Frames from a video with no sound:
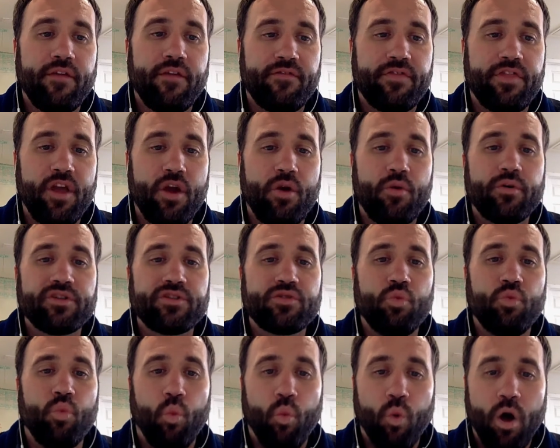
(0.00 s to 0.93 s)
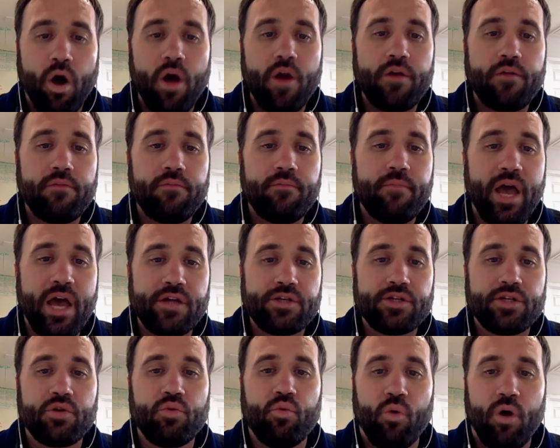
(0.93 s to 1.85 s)
there was one
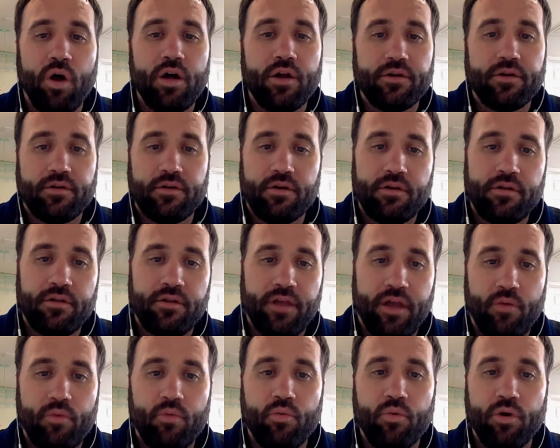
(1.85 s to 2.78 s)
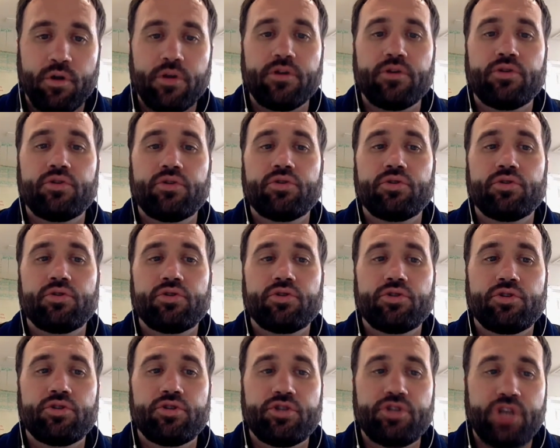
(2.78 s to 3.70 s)
magic wand that would
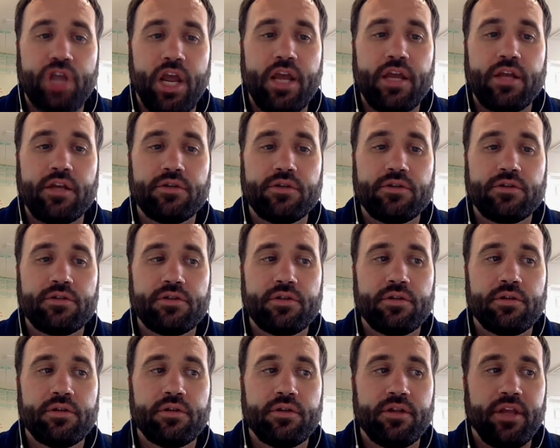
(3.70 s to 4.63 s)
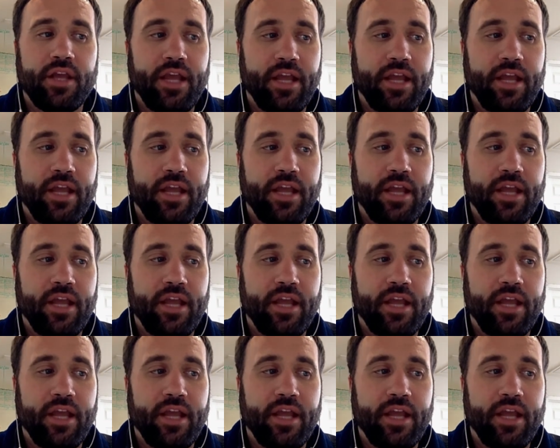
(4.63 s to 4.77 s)
change the